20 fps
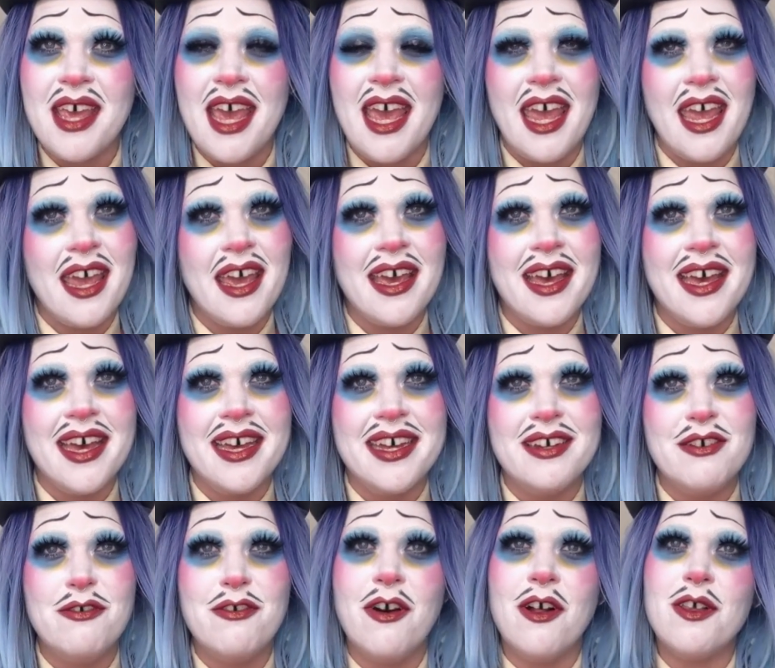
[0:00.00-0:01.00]

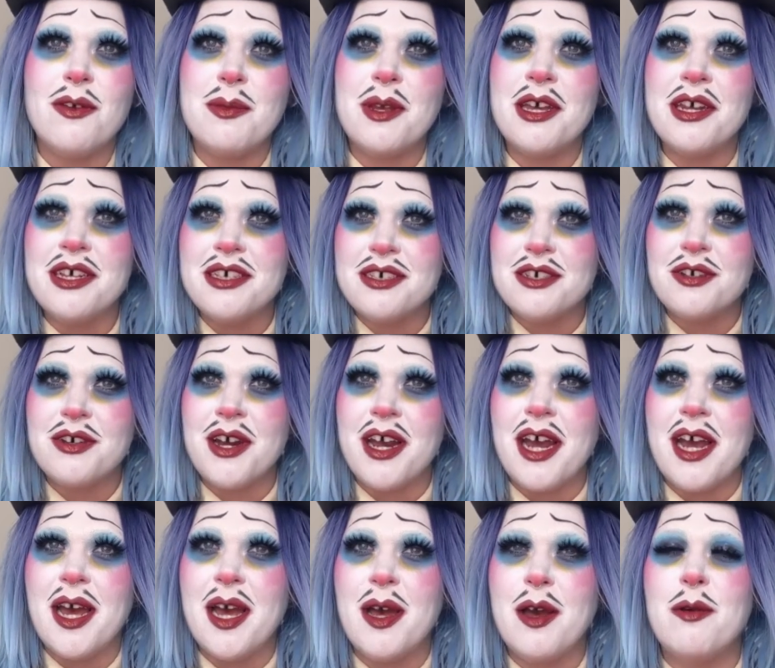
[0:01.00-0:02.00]
and follow me on
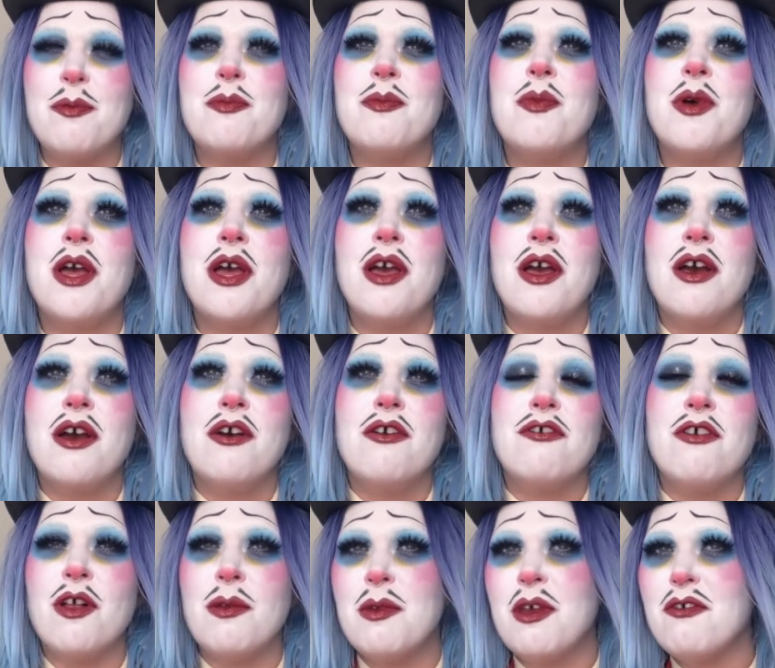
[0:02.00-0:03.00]
Instagram,
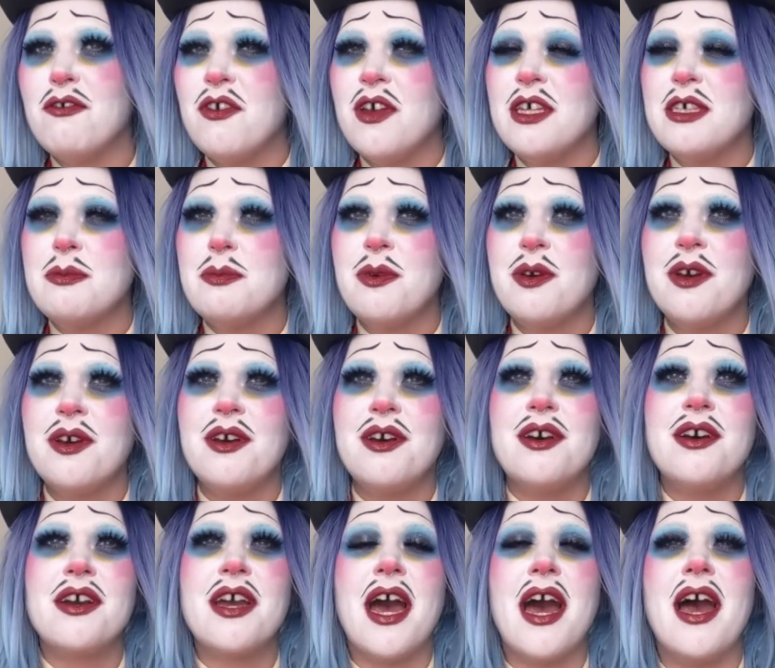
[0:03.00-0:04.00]
follow me on
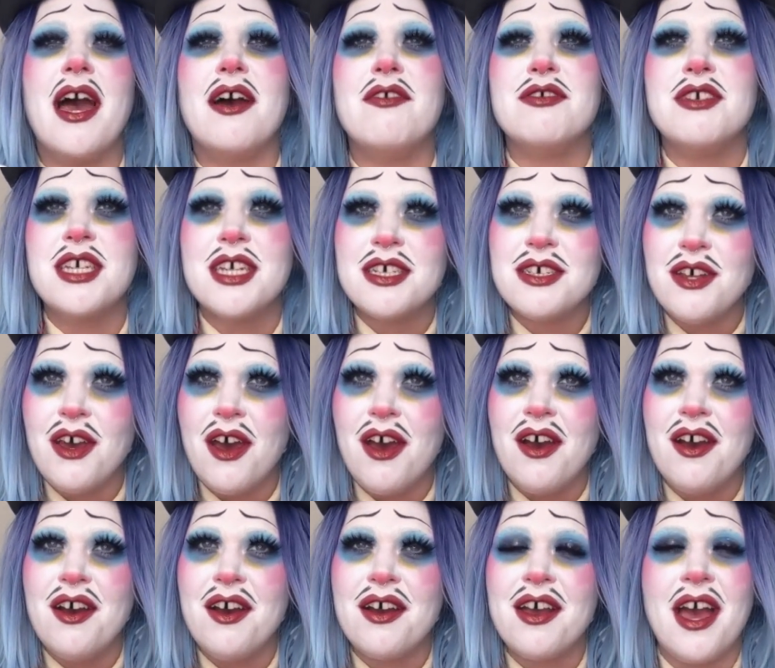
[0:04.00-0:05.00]
Facebook. I have
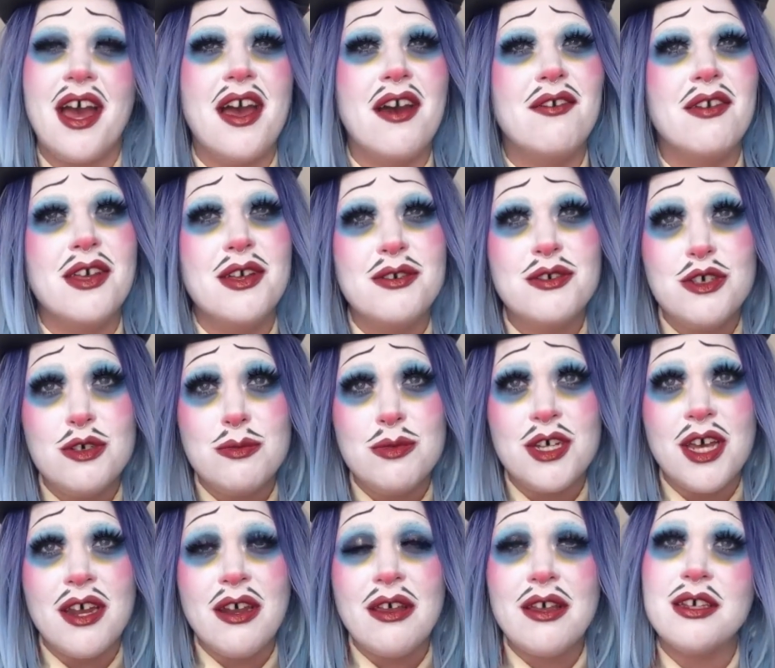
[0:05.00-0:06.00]
TikTok, I have a YouTube
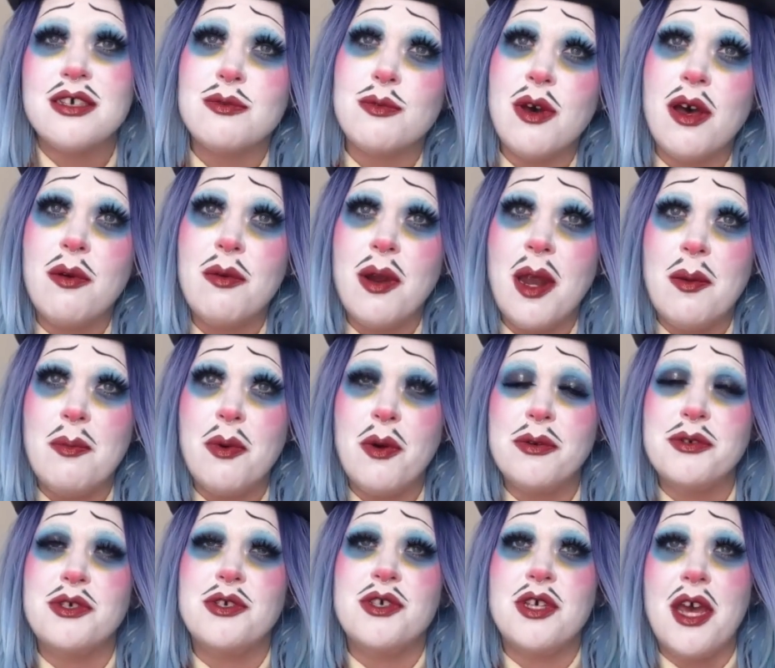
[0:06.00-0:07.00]
channel as well where I
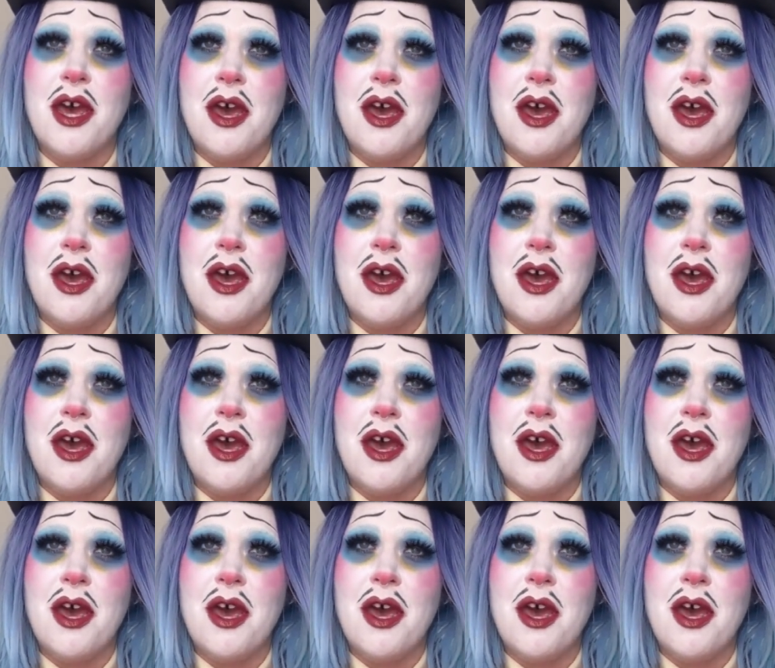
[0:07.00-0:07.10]
post